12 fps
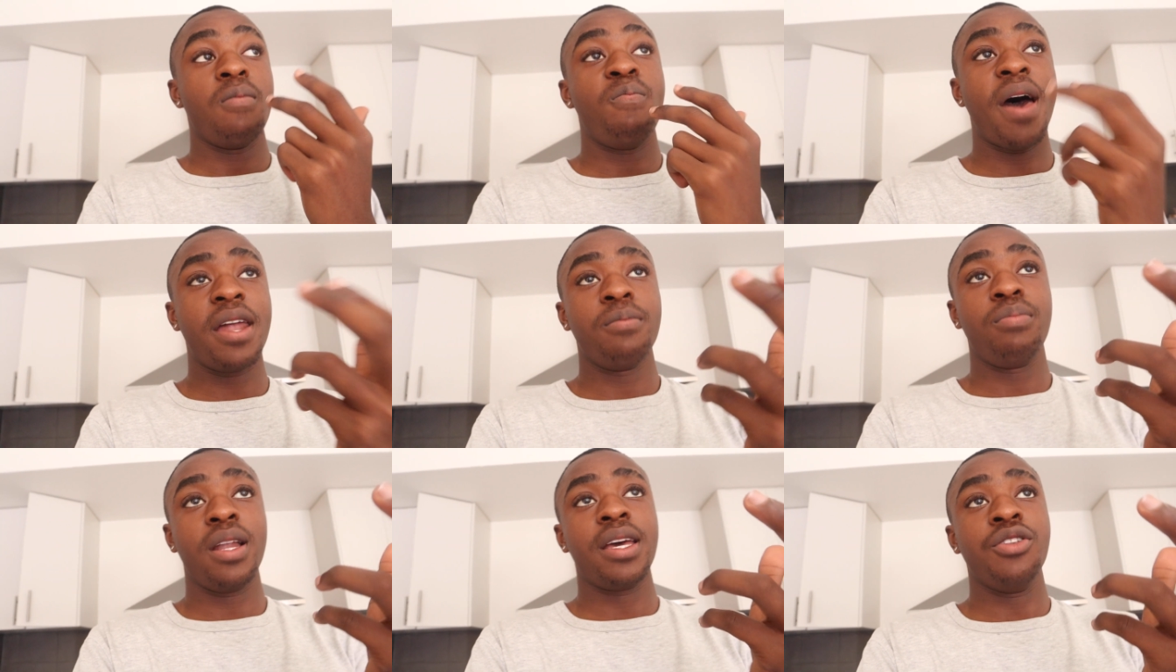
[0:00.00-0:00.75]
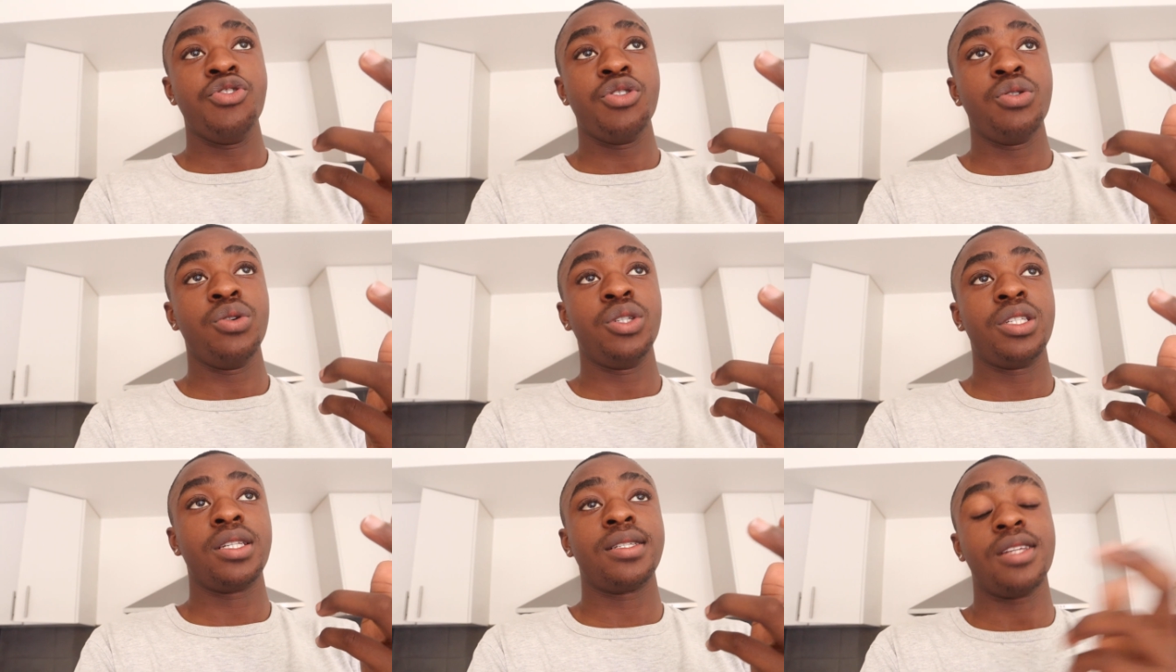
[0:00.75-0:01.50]
pattern play drills,
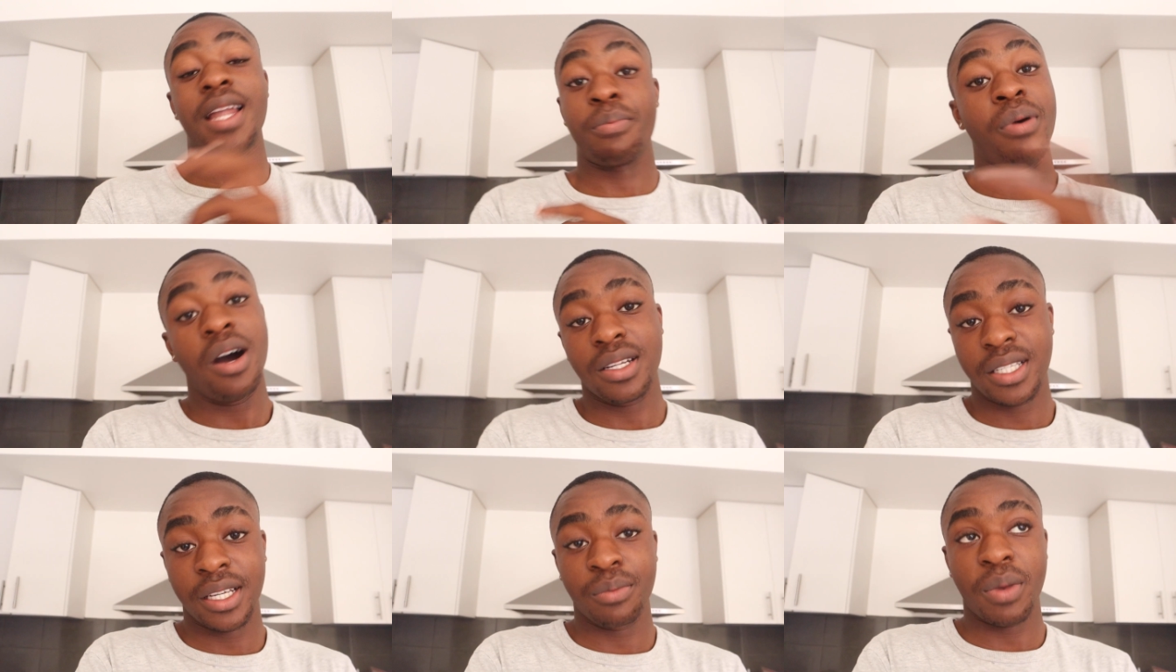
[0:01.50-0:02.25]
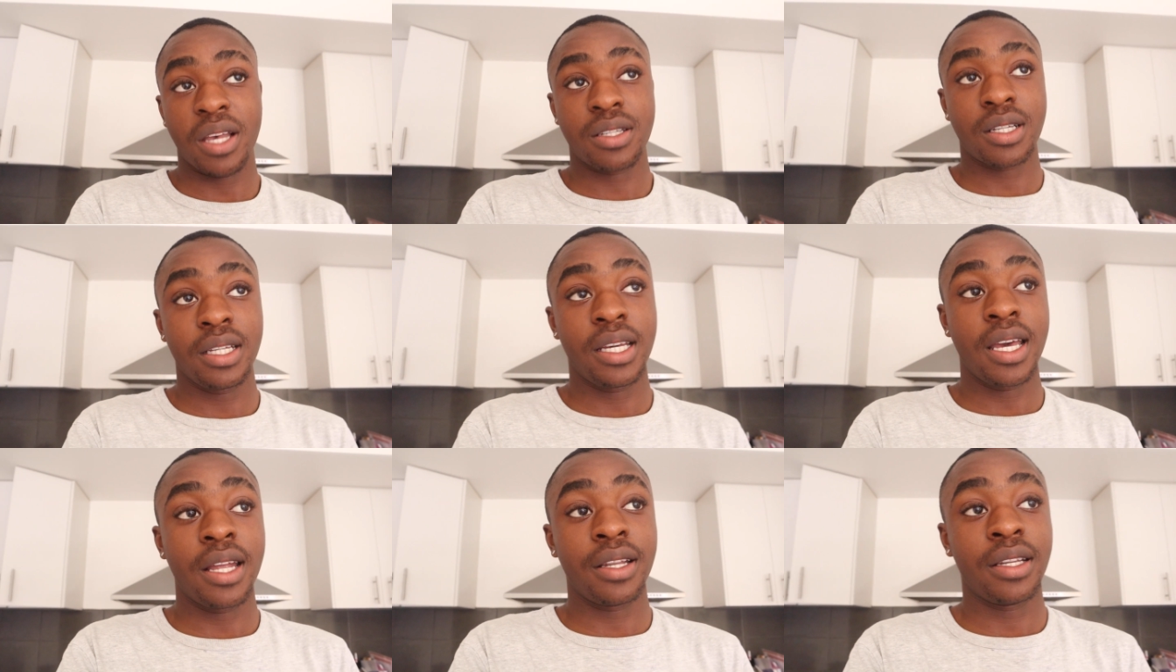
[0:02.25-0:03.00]
so like passing basically
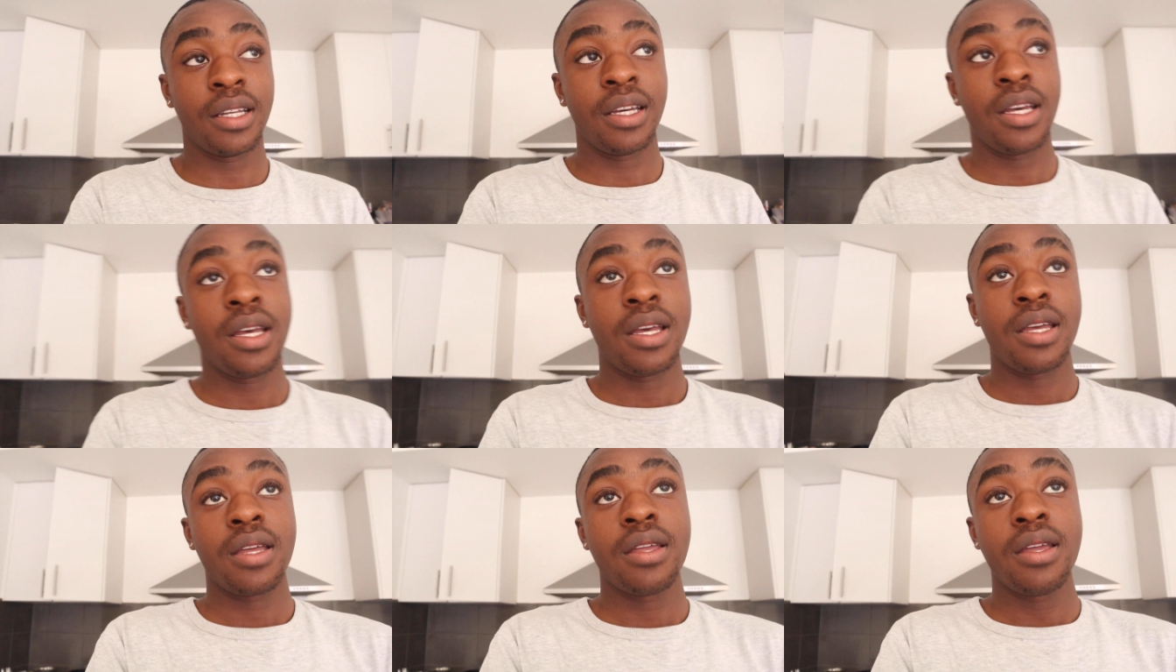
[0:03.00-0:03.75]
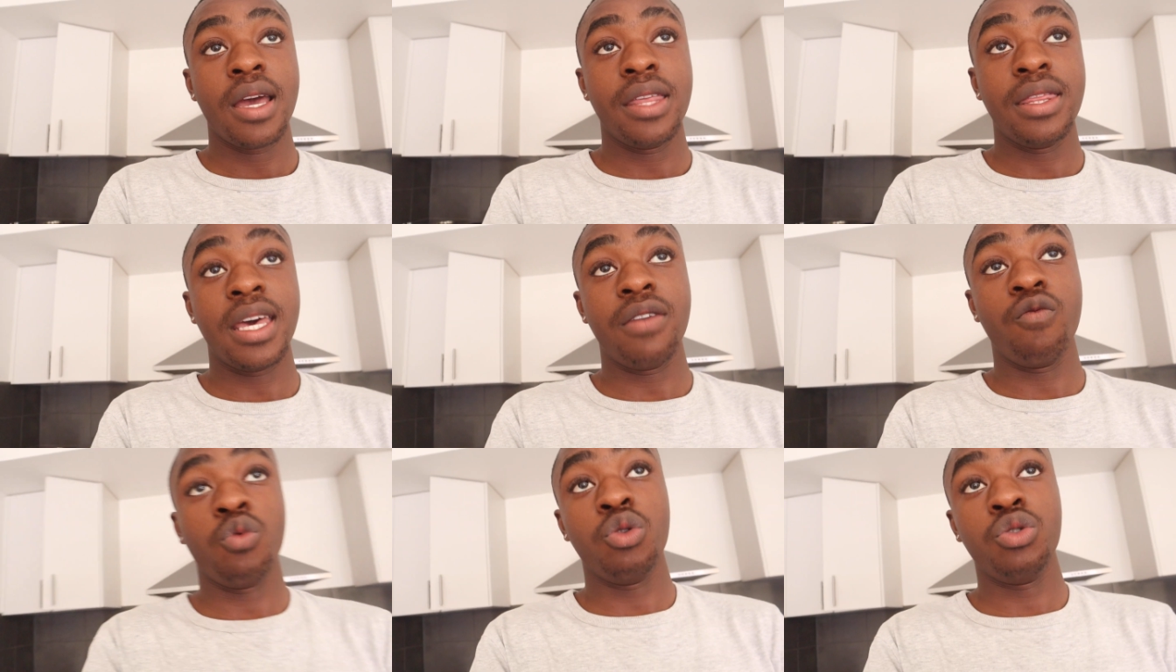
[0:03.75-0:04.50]
again, and
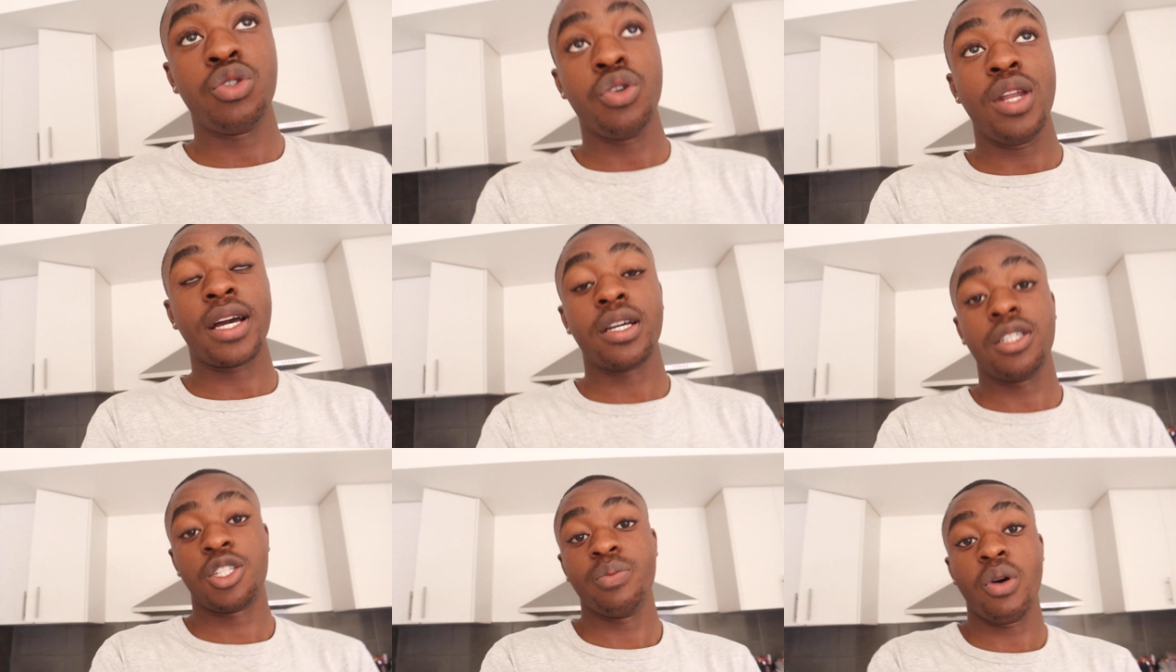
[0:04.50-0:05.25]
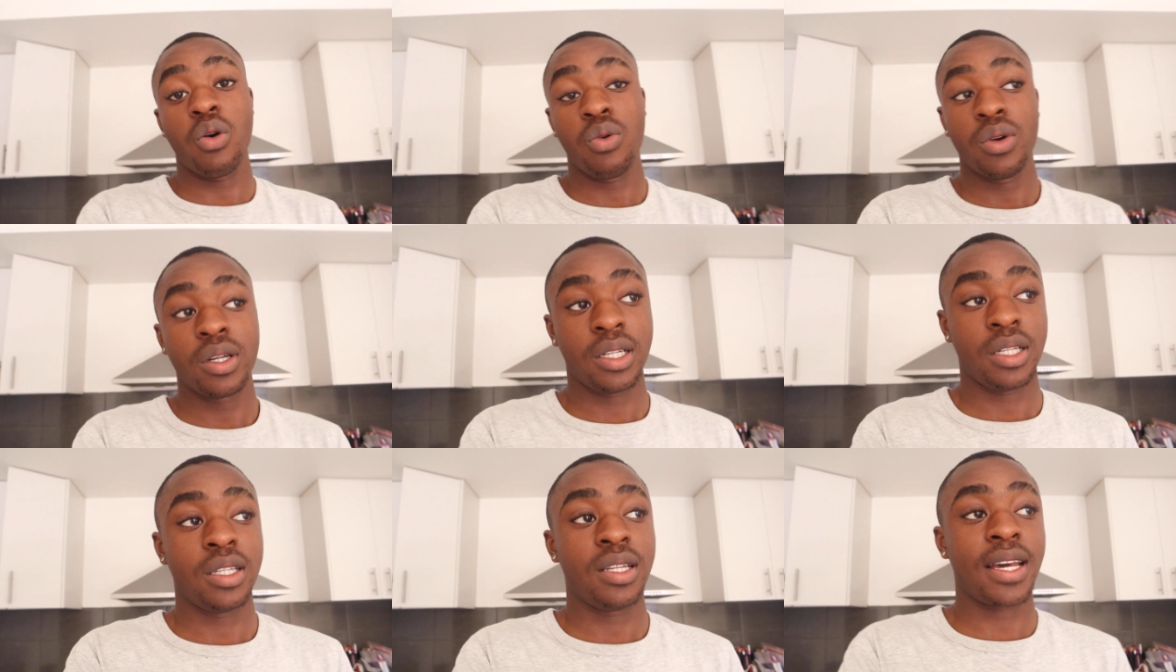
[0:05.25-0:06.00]
then we'll do like a small
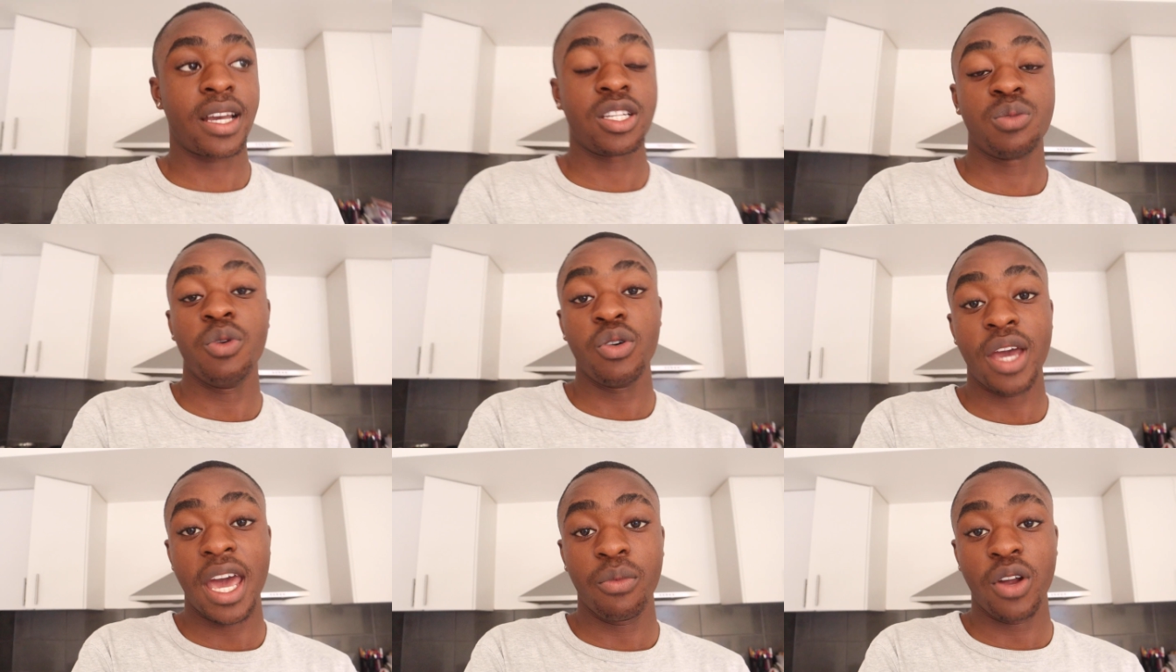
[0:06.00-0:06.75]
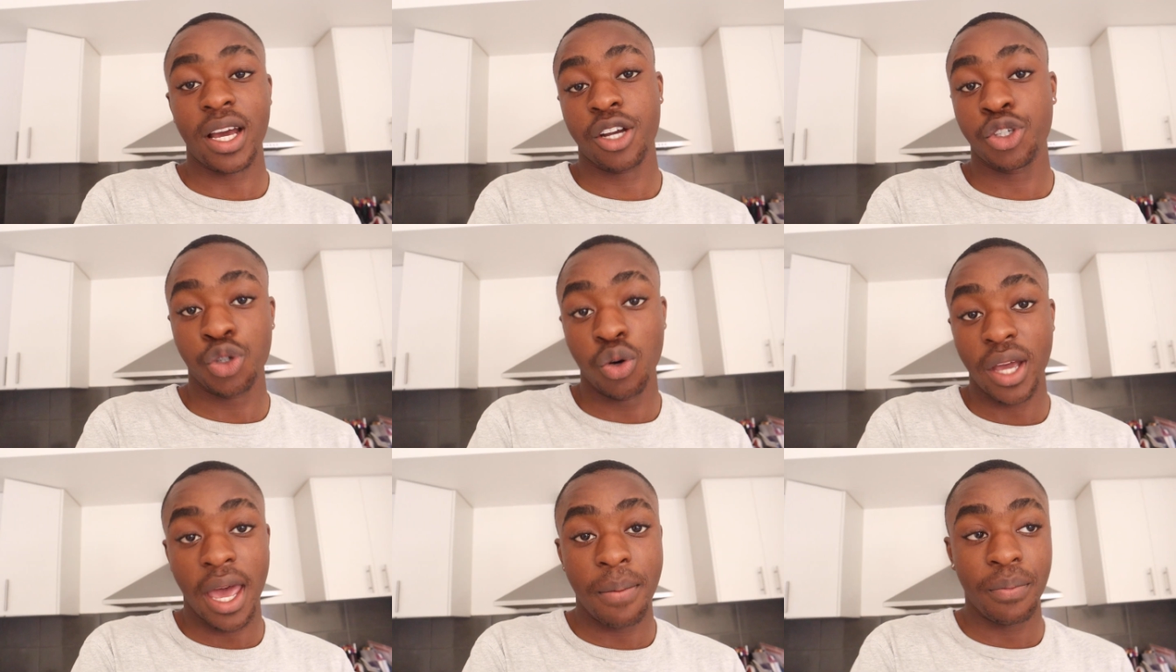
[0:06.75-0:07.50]
game or like a short
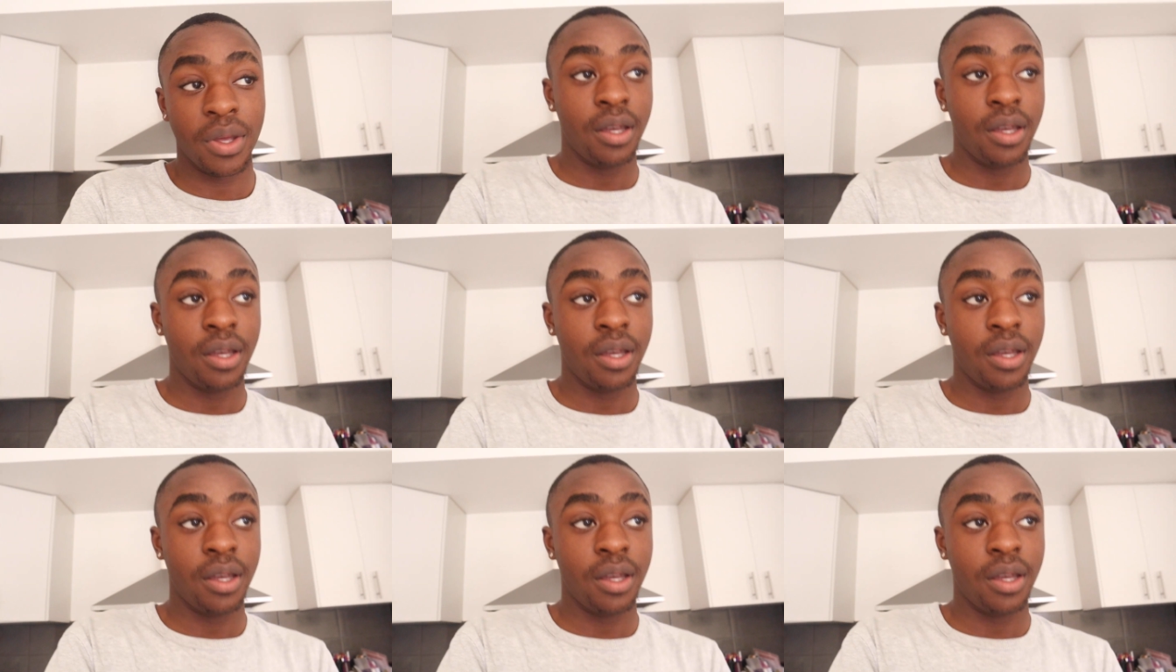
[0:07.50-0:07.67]
game.